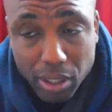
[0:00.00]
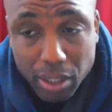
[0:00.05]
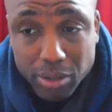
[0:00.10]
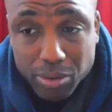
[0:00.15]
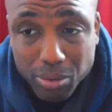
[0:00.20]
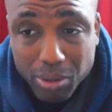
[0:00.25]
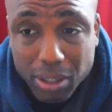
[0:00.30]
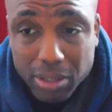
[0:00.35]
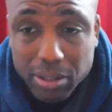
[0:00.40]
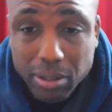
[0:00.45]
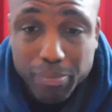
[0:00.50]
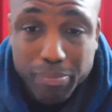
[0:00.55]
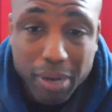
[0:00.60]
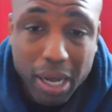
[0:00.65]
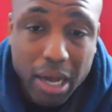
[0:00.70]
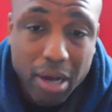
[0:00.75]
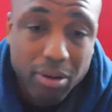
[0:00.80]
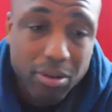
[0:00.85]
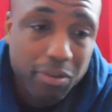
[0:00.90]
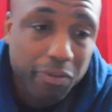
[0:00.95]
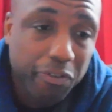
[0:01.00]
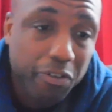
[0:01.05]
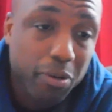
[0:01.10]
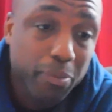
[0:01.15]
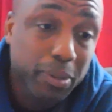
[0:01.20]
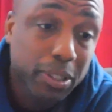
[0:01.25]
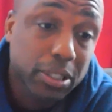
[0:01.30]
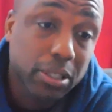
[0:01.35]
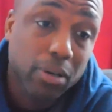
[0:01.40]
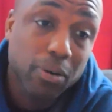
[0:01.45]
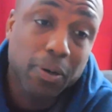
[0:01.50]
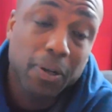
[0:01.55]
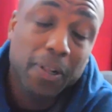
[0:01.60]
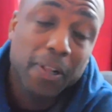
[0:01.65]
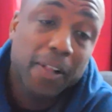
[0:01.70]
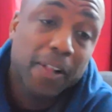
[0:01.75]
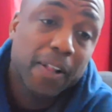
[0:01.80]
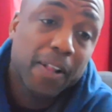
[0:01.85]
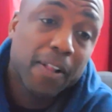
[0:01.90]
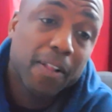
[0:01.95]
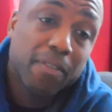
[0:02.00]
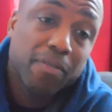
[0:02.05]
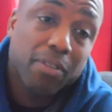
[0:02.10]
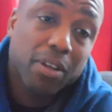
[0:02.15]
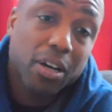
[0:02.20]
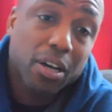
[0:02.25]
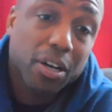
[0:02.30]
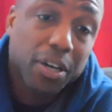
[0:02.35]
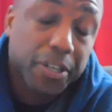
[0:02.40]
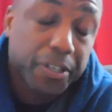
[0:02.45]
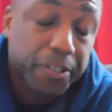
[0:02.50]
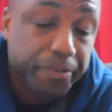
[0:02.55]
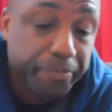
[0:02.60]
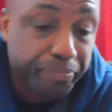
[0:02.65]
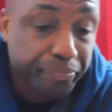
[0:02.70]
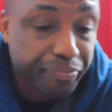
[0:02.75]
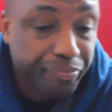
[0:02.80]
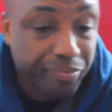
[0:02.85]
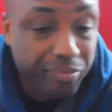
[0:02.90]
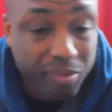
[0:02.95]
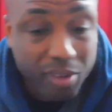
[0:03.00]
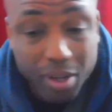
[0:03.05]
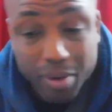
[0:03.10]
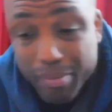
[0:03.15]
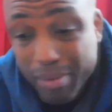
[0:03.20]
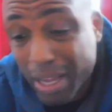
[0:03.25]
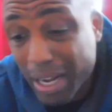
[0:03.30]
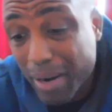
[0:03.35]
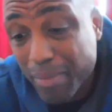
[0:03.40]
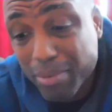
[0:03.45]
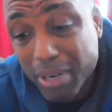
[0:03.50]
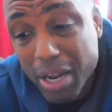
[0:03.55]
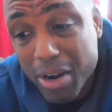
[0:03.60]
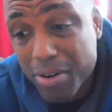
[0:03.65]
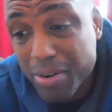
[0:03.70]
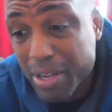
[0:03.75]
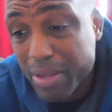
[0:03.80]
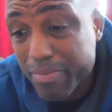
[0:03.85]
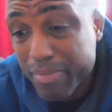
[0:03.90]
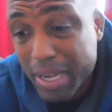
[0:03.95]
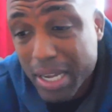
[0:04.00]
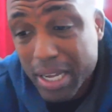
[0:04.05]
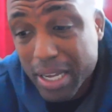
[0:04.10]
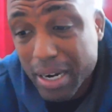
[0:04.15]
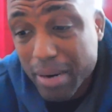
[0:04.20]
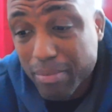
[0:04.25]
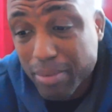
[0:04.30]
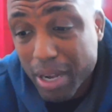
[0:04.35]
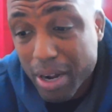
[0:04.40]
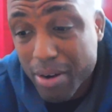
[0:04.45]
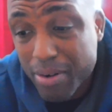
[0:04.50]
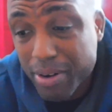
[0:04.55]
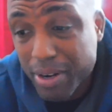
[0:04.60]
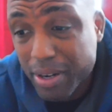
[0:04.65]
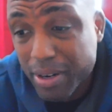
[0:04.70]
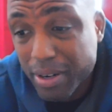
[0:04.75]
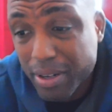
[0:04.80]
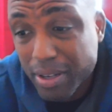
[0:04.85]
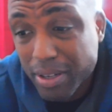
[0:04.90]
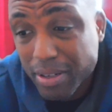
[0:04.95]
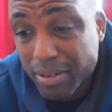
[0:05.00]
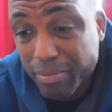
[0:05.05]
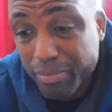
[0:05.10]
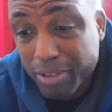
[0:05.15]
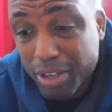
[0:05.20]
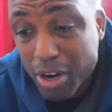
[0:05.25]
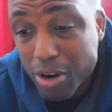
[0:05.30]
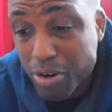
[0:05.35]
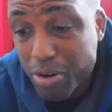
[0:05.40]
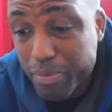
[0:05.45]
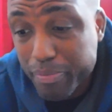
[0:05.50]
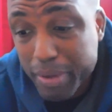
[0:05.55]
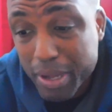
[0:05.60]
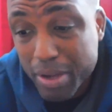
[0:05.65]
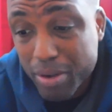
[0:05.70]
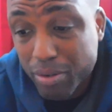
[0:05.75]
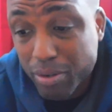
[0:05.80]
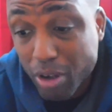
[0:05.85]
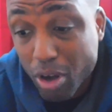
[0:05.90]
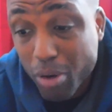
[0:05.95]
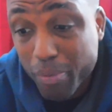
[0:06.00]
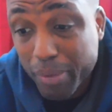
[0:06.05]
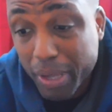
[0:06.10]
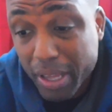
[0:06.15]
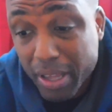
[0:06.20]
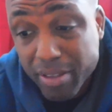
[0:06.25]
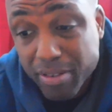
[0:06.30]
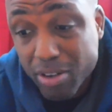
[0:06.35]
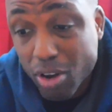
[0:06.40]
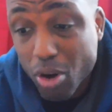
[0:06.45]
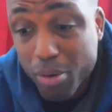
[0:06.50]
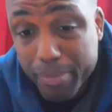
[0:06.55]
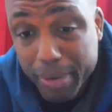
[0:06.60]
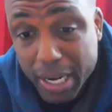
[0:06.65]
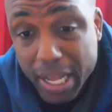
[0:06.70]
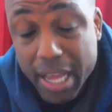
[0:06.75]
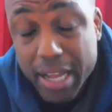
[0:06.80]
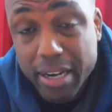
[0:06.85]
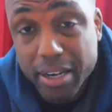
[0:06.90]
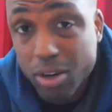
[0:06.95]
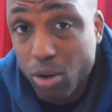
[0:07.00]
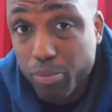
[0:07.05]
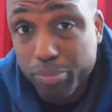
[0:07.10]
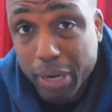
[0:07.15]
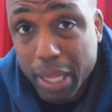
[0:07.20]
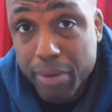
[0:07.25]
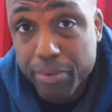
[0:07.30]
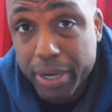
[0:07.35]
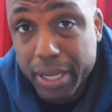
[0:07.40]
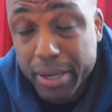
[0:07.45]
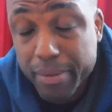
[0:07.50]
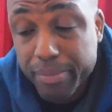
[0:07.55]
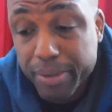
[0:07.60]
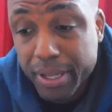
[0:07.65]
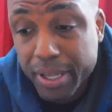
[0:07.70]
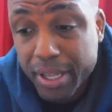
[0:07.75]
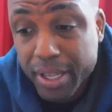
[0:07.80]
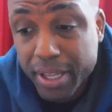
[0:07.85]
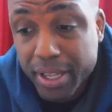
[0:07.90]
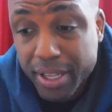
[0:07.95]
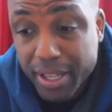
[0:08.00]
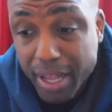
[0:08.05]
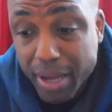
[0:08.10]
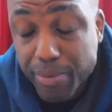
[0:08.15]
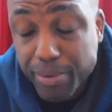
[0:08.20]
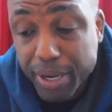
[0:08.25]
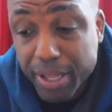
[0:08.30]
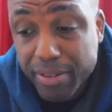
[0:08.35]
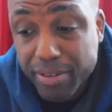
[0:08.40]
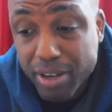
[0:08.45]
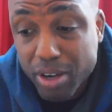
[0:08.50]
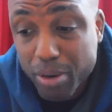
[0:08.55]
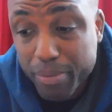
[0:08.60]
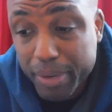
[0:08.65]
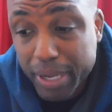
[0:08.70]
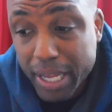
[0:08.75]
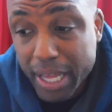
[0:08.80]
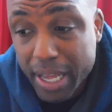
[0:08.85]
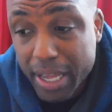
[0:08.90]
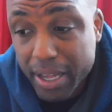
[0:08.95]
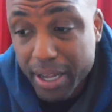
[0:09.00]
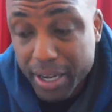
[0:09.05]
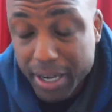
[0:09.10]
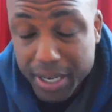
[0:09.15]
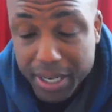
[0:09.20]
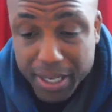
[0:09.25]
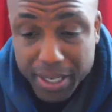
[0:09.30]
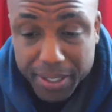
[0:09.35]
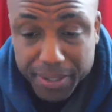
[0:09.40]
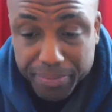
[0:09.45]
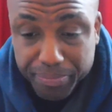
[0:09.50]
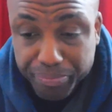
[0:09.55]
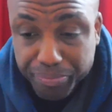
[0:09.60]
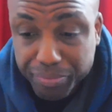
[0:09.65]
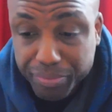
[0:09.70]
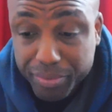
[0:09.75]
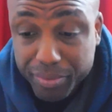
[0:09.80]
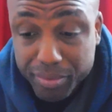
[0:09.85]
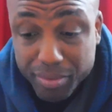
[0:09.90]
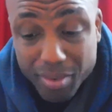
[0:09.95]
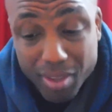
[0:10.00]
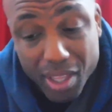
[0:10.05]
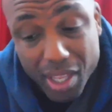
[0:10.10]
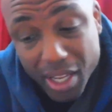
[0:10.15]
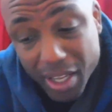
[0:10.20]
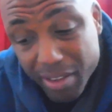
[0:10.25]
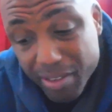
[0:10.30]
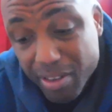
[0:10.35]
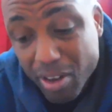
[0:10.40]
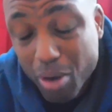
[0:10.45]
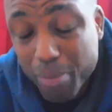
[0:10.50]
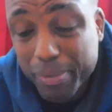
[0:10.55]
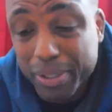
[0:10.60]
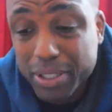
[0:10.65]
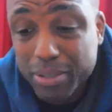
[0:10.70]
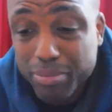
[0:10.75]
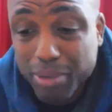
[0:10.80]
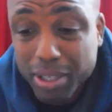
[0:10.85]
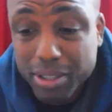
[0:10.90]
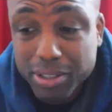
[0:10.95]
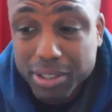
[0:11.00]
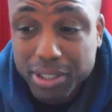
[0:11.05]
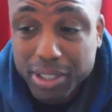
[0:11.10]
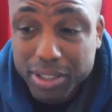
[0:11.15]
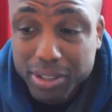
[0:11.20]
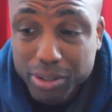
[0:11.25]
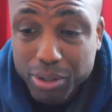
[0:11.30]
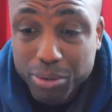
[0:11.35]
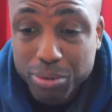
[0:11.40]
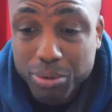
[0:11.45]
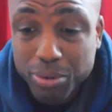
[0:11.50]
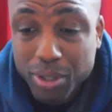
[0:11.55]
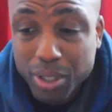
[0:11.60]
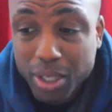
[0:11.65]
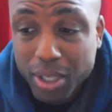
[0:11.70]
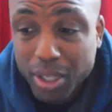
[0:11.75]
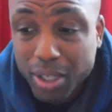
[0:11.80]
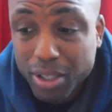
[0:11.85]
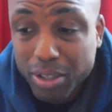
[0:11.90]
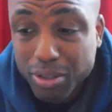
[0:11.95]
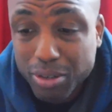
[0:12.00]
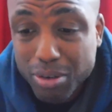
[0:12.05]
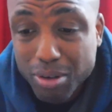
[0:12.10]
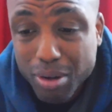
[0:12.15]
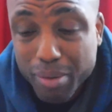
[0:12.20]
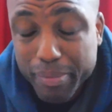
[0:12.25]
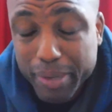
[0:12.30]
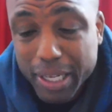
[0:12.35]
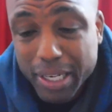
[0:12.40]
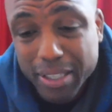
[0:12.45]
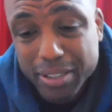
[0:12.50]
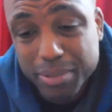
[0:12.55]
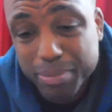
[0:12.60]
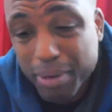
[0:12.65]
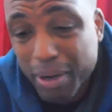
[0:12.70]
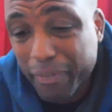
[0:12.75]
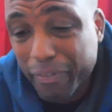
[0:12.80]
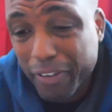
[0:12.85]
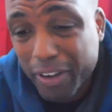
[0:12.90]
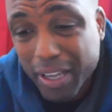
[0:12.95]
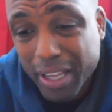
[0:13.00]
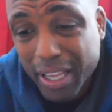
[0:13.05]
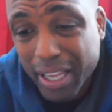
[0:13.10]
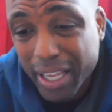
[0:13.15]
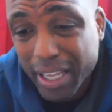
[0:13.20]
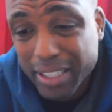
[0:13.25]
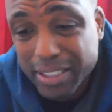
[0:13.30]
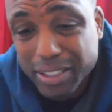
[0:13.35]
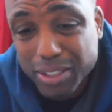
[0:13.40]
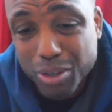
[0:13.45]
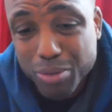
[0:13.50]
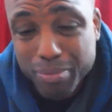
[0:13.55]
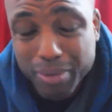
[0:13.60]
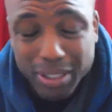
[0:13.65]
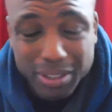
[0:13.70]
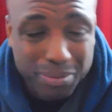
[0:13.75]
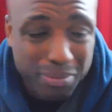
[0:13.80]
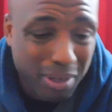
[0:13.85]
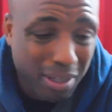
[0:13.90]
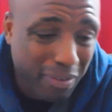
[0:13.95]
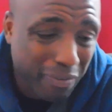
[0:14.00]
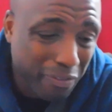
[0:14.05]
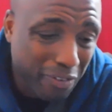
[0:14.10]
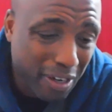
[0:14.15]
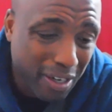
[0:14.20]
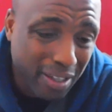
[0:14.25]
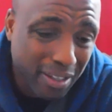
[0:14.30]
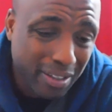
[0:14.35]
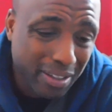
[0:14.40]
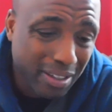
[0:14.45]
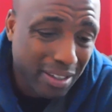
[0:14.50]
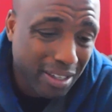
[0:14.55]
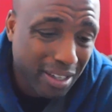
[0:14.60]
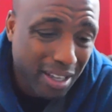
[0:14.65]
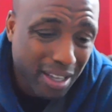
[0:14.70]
That's what it's about. You feel me? So, man, I'm learning, man. I'm learning. Colonel Bill taught me, he taught me that. Don't play with him. That's what he taught me that. He taught me some other shit too. You know what I mean? This motherfucker had so much motherfucking,